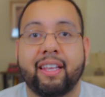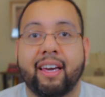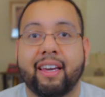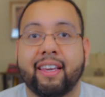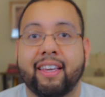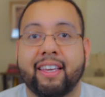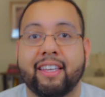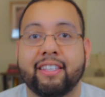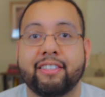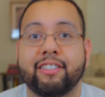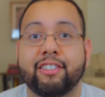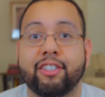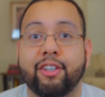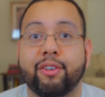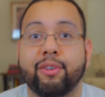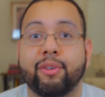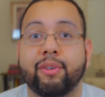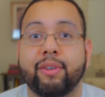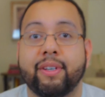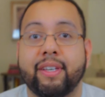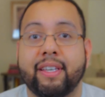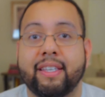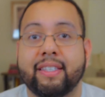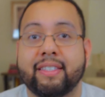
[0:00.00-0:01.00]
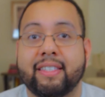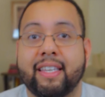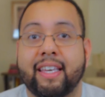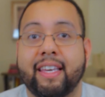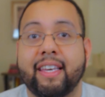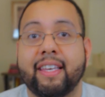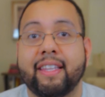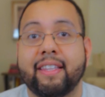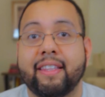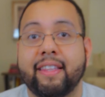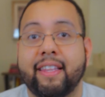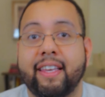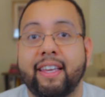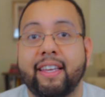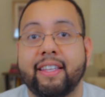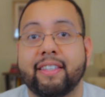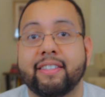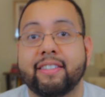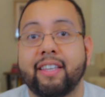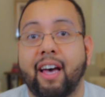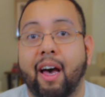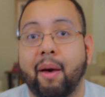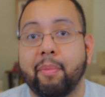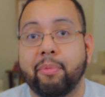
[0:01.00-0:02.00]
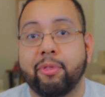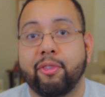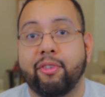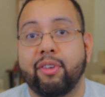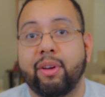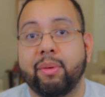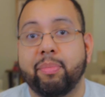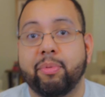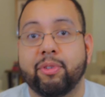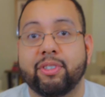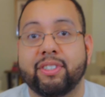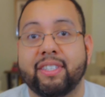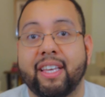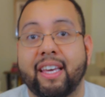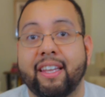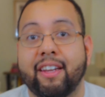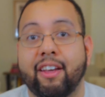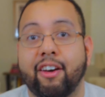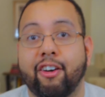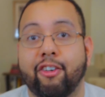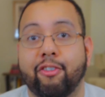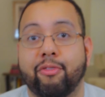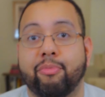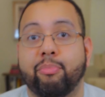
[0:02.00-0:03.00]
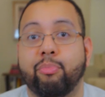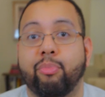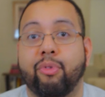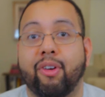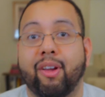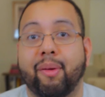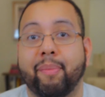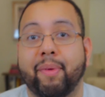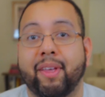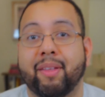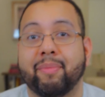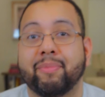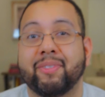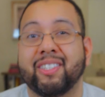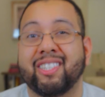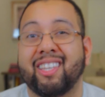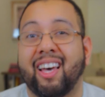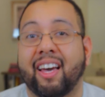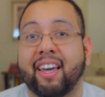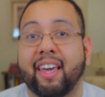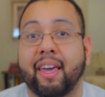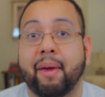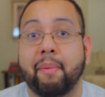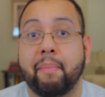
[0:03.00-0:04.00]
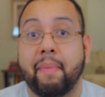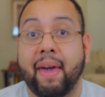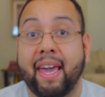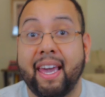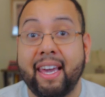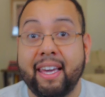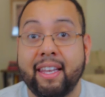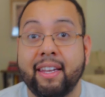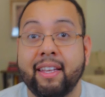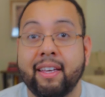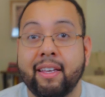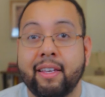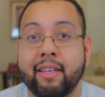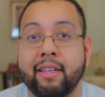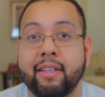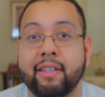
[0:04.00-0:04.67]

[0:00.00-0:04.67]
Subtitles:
Daiginjo is in the top 3% of premium sake made.